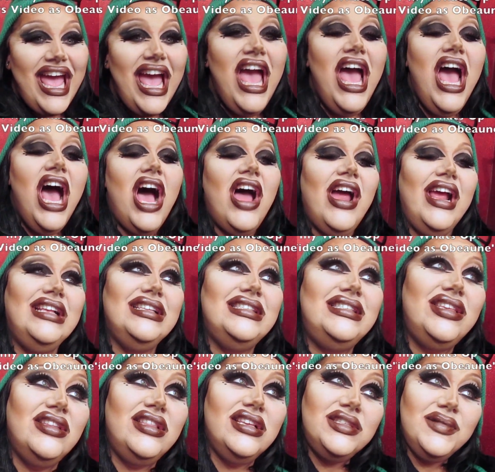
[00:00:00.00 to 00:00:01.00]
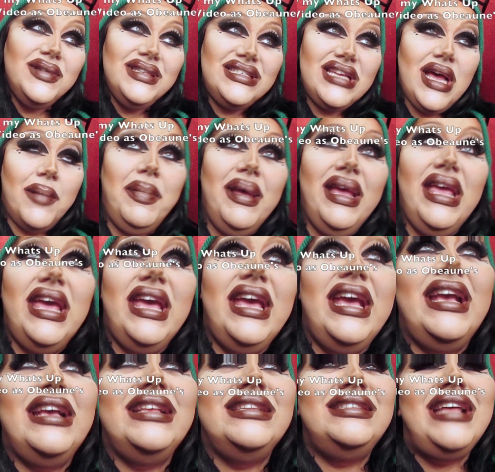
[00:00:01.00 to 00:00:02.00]
All right, so this week's topic
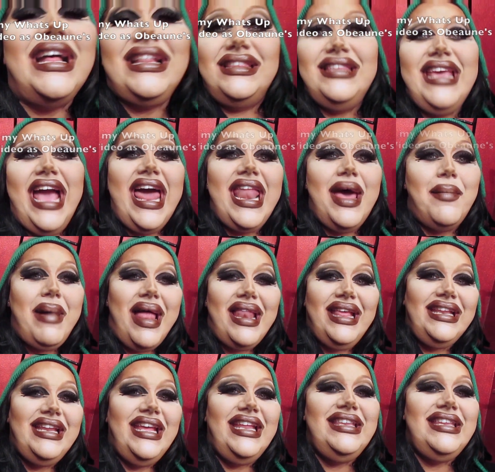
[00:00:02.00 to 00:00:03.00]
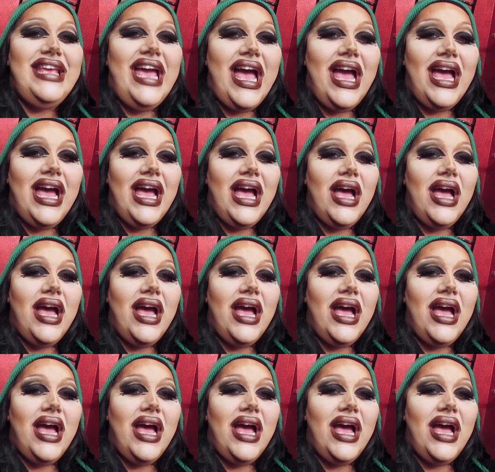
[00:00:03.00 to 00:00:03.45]
is Tatiana Marinina.